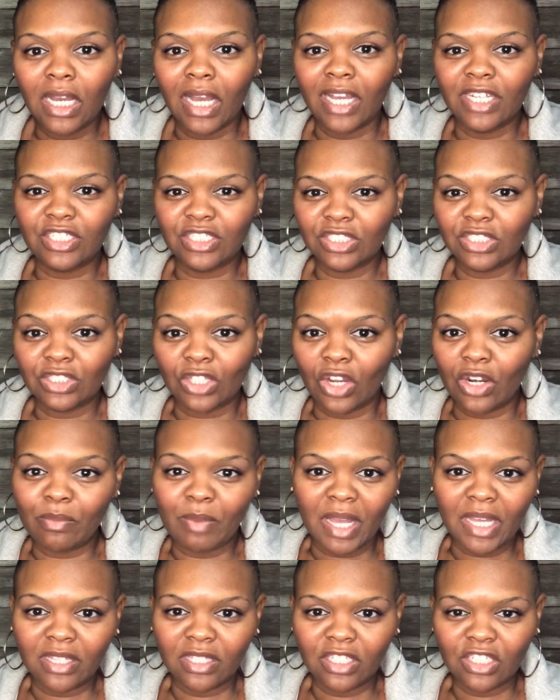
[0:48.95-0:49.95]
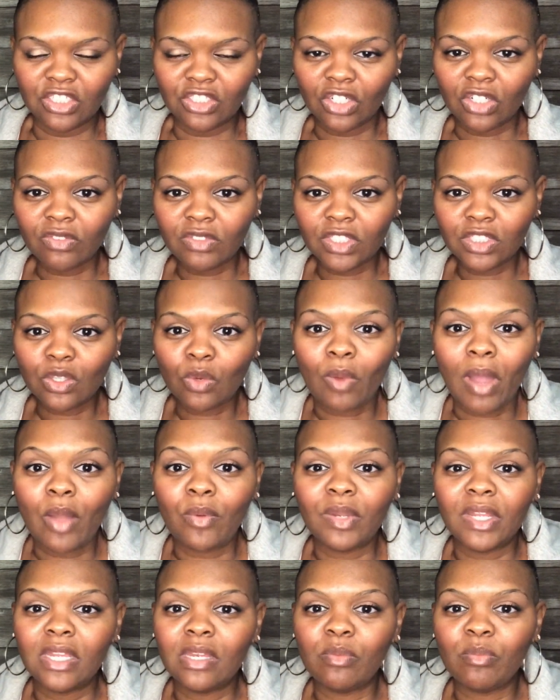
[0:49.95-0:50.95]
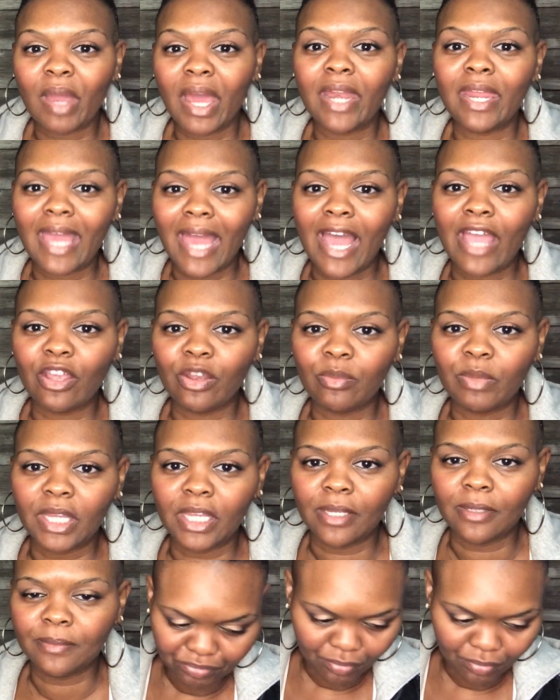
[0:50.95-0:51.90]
I just started my cleaning service, so why would anybody hire me?